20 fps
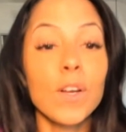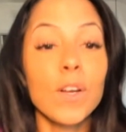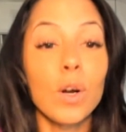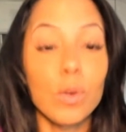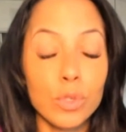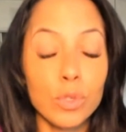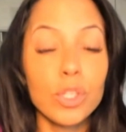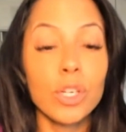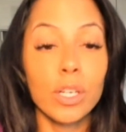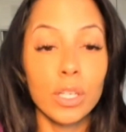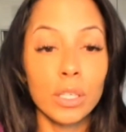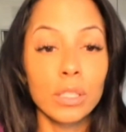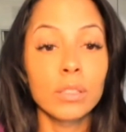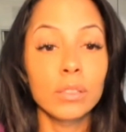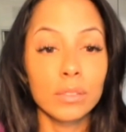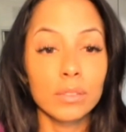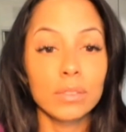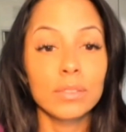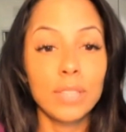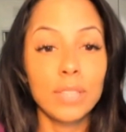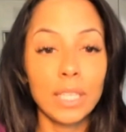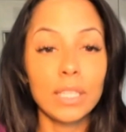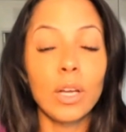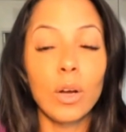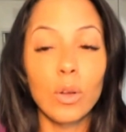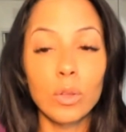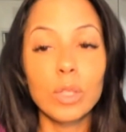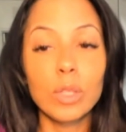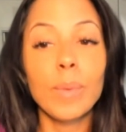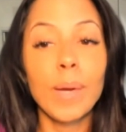of culture, that
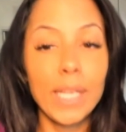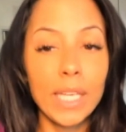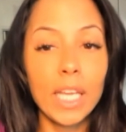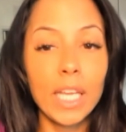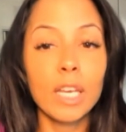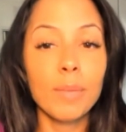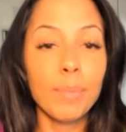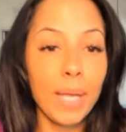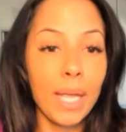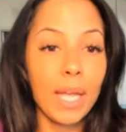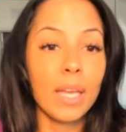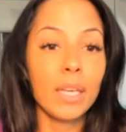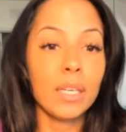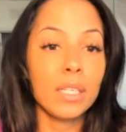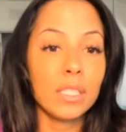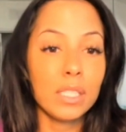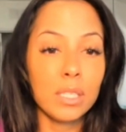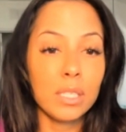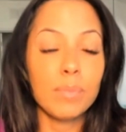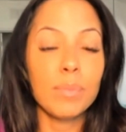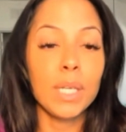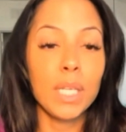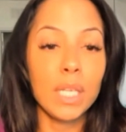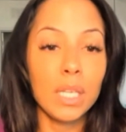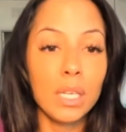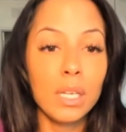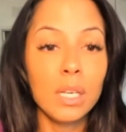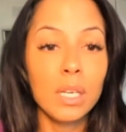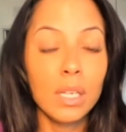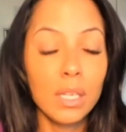the only way to get a man is to
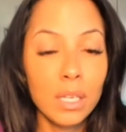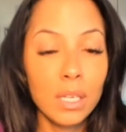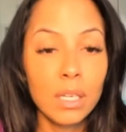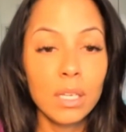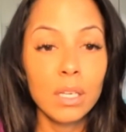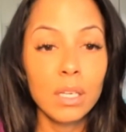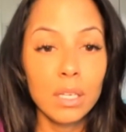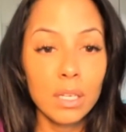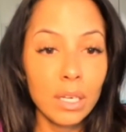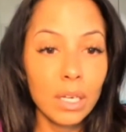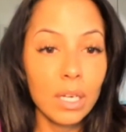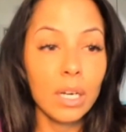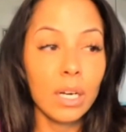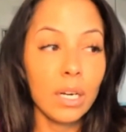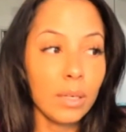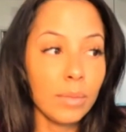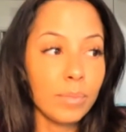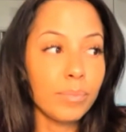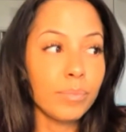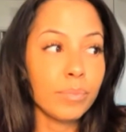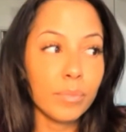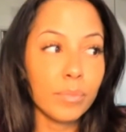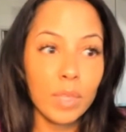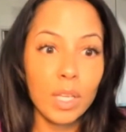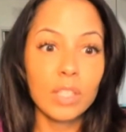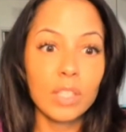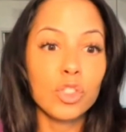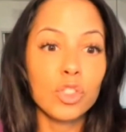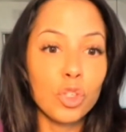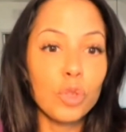be a
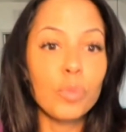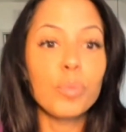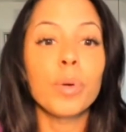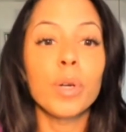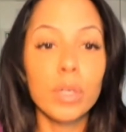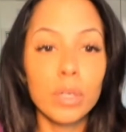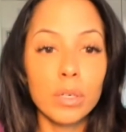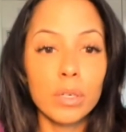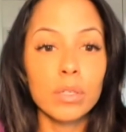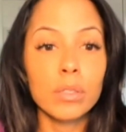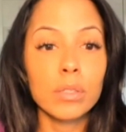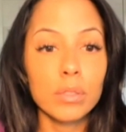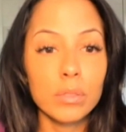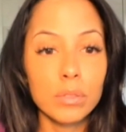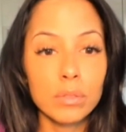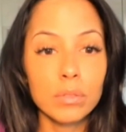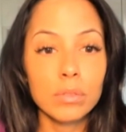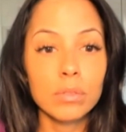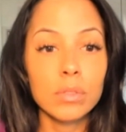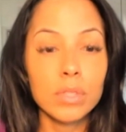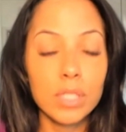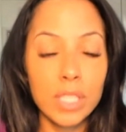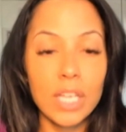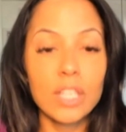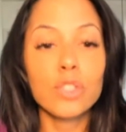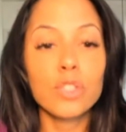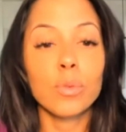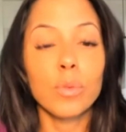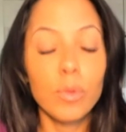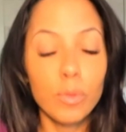super
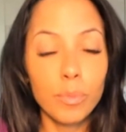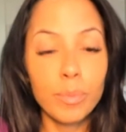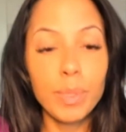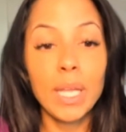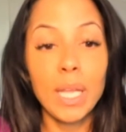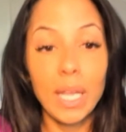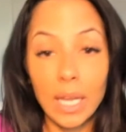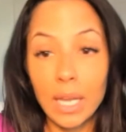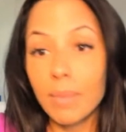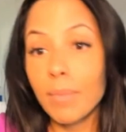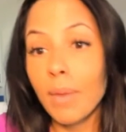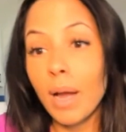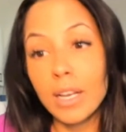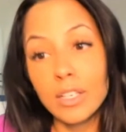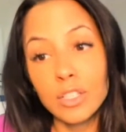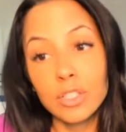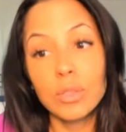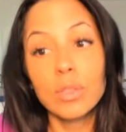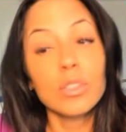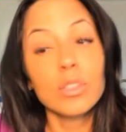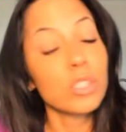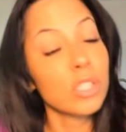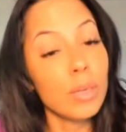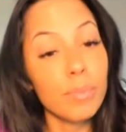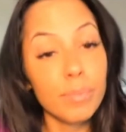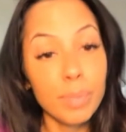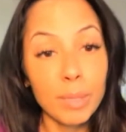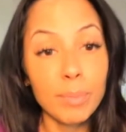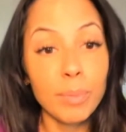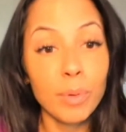sexual being. And mind you, there's
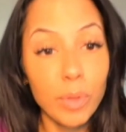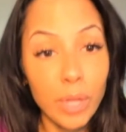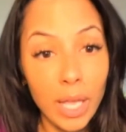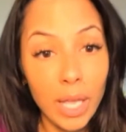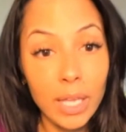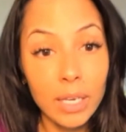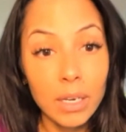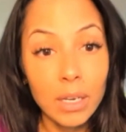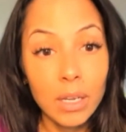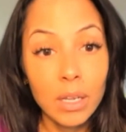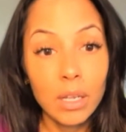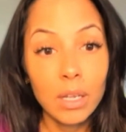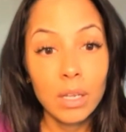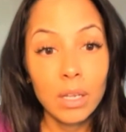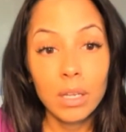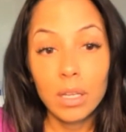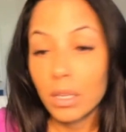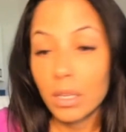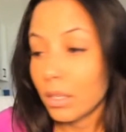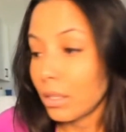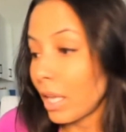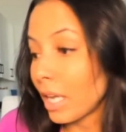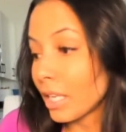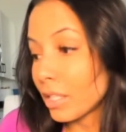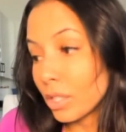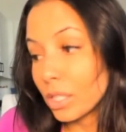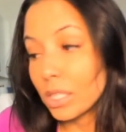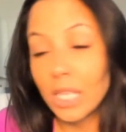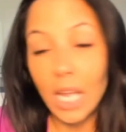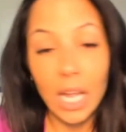some people
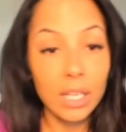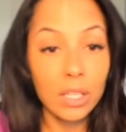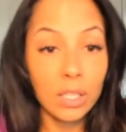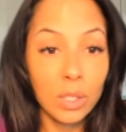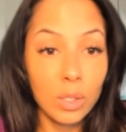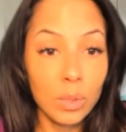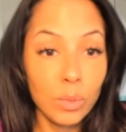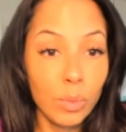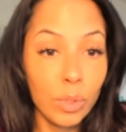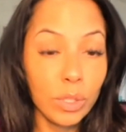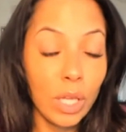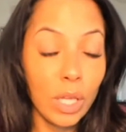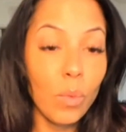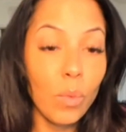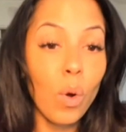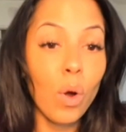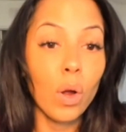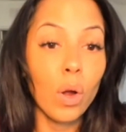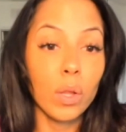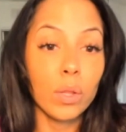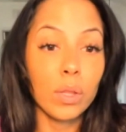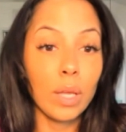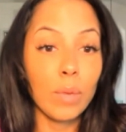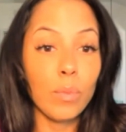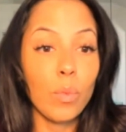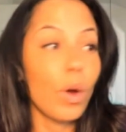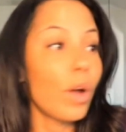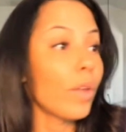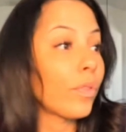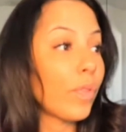that's exactly what they want. They
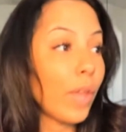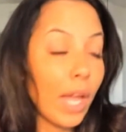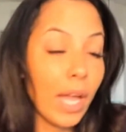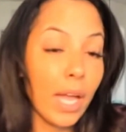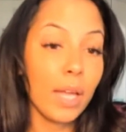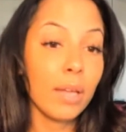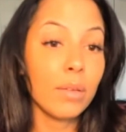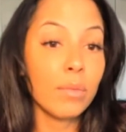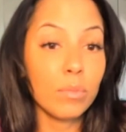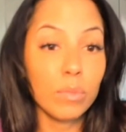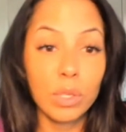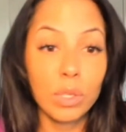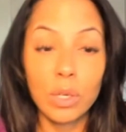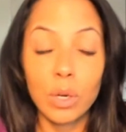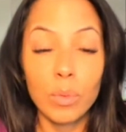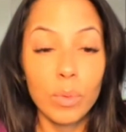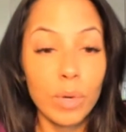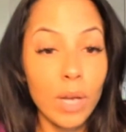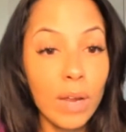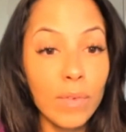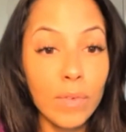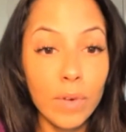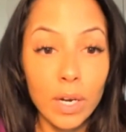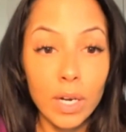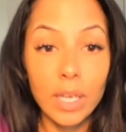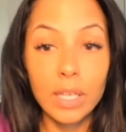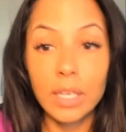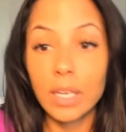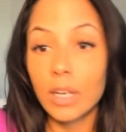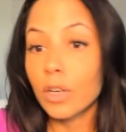want that, whatever.
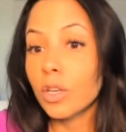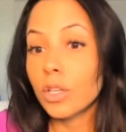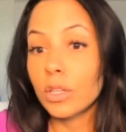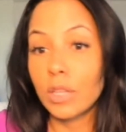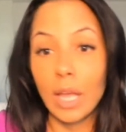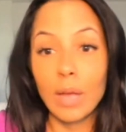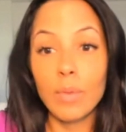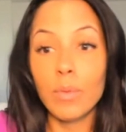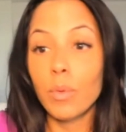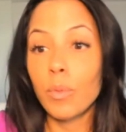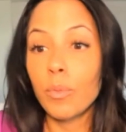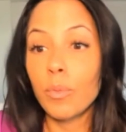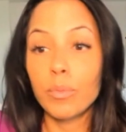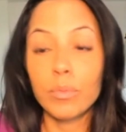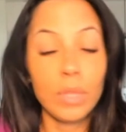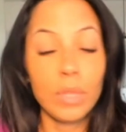And they will,